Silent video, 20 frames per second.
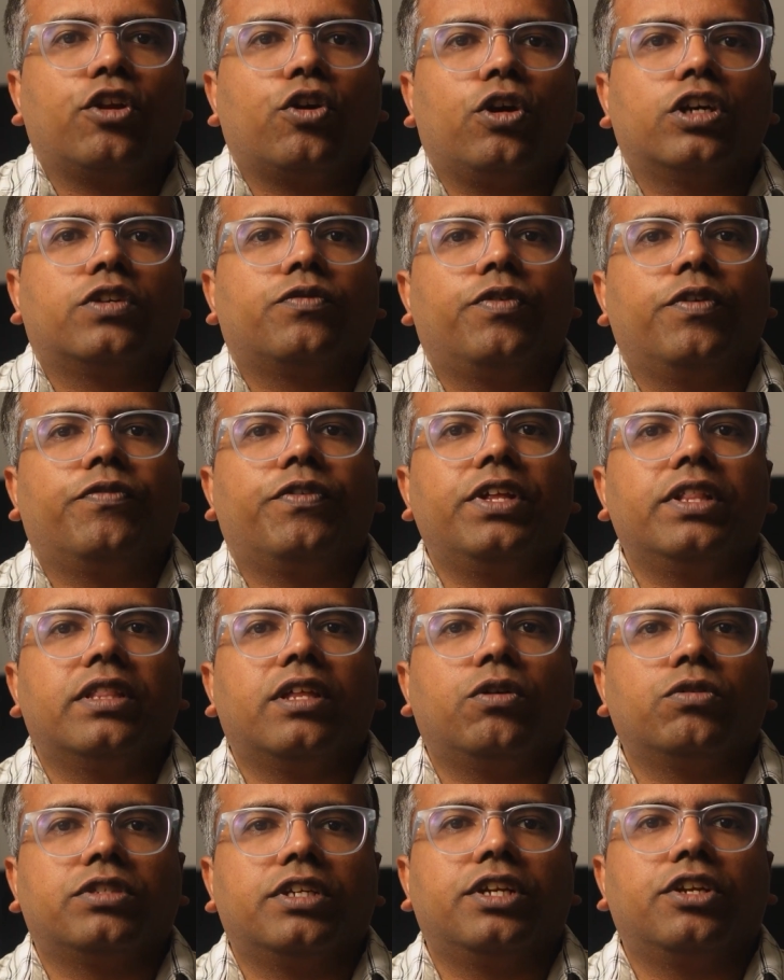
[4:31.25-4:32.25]
cost
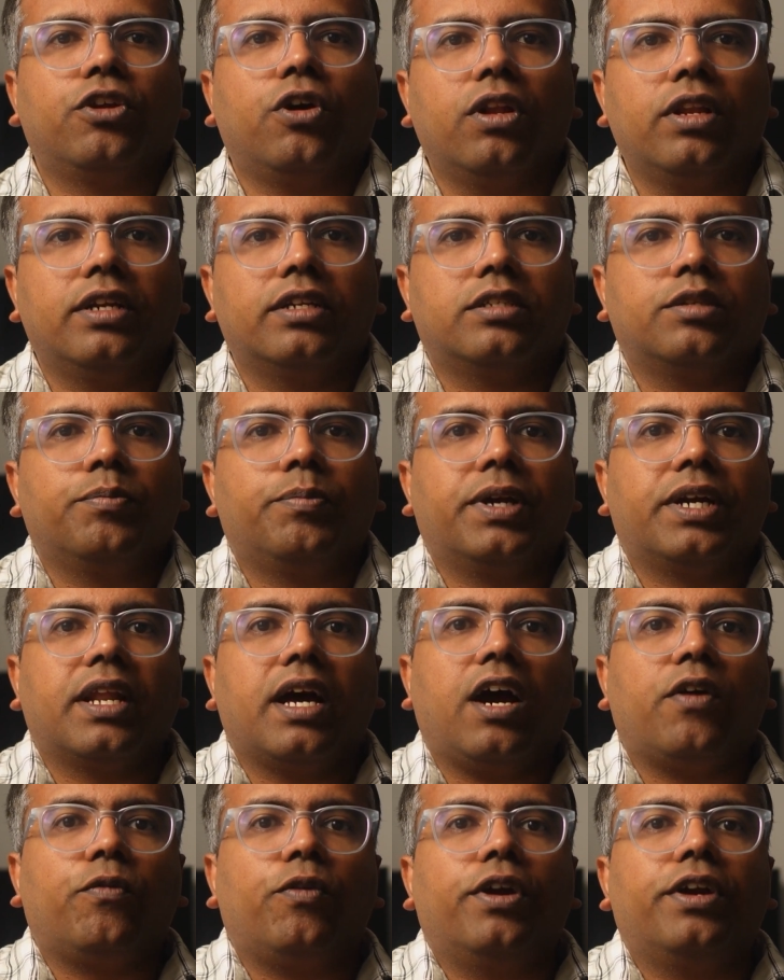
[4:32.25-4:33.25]
$15,000 but
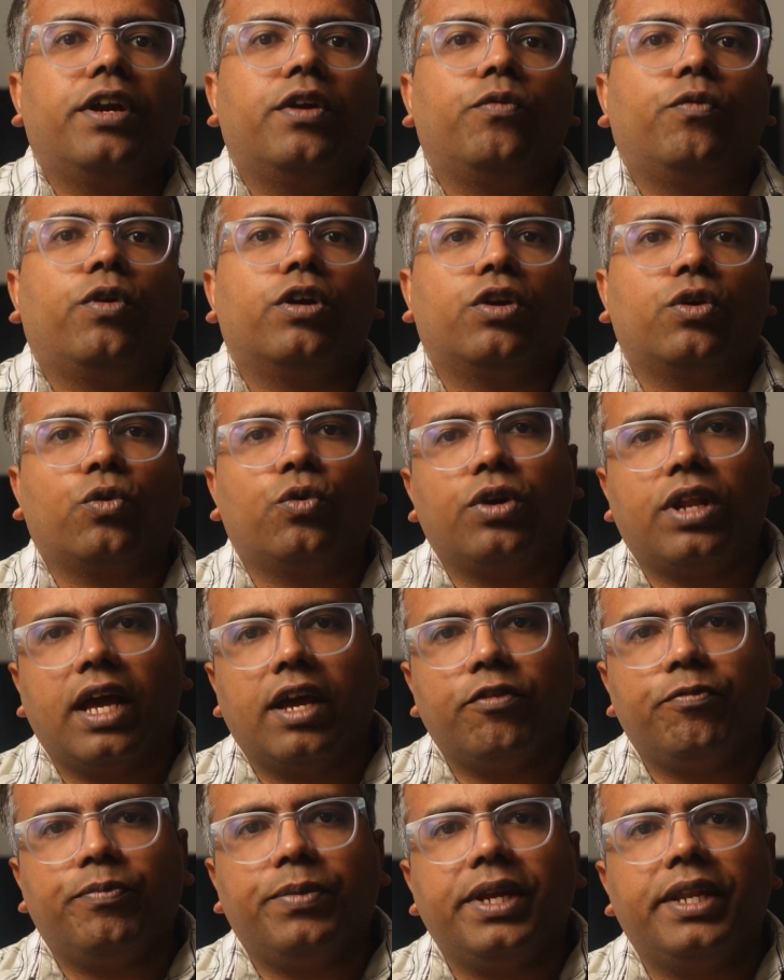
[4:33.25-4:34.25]
avoided what could
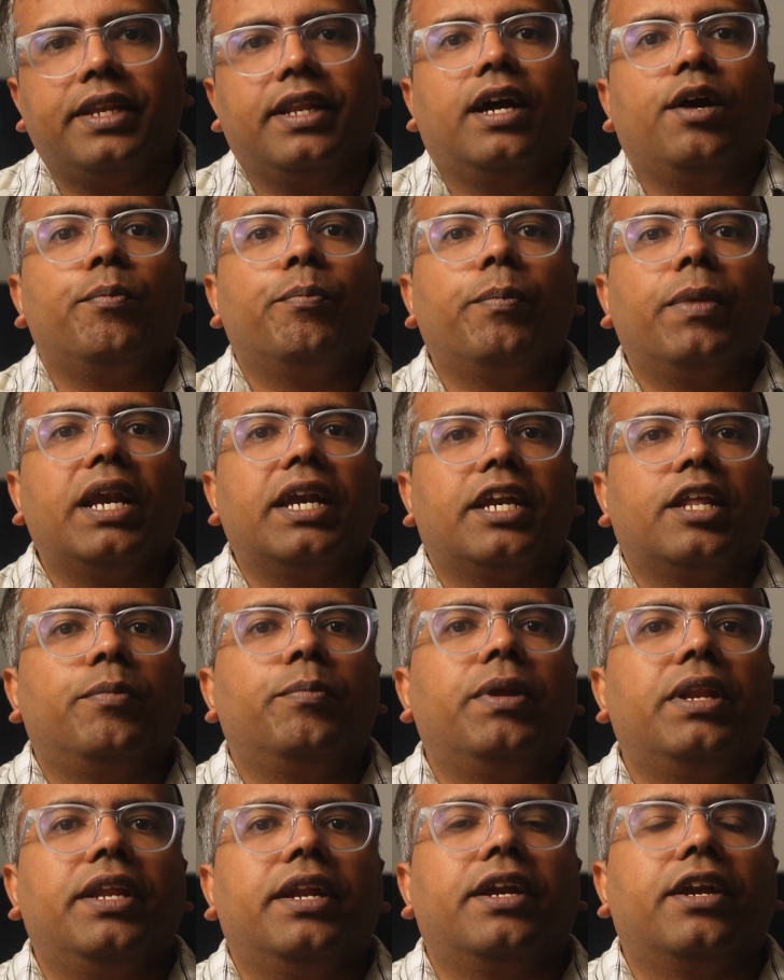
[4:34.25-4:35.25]
have been a
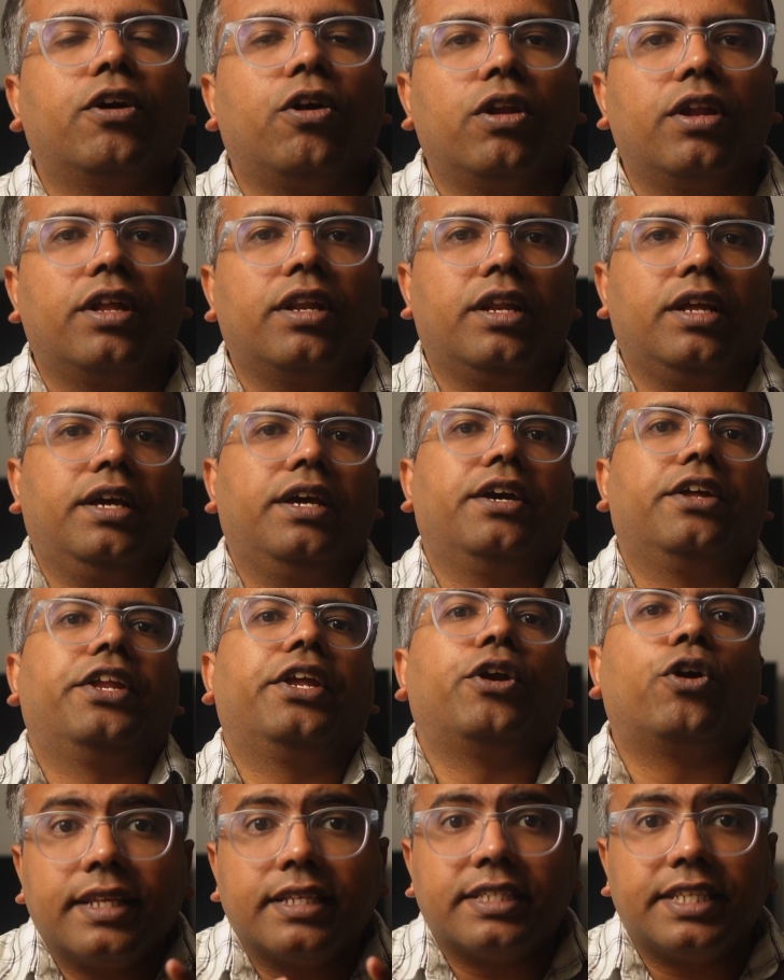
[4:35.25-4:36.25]
multi-million-dollar
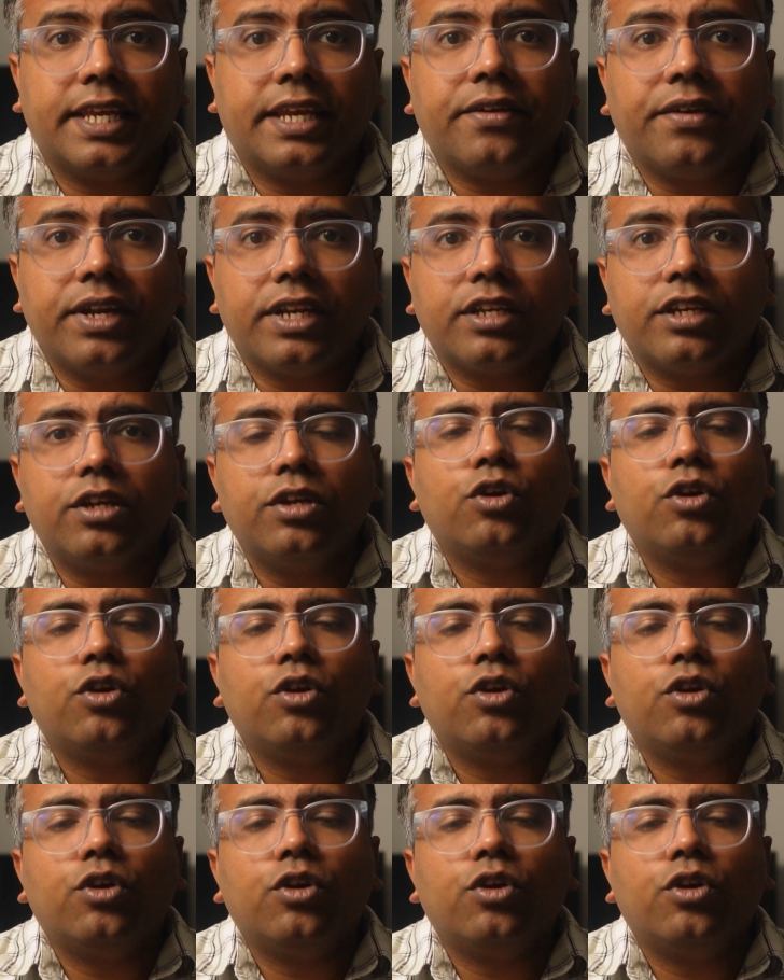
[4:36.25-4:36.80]
risk. The secret?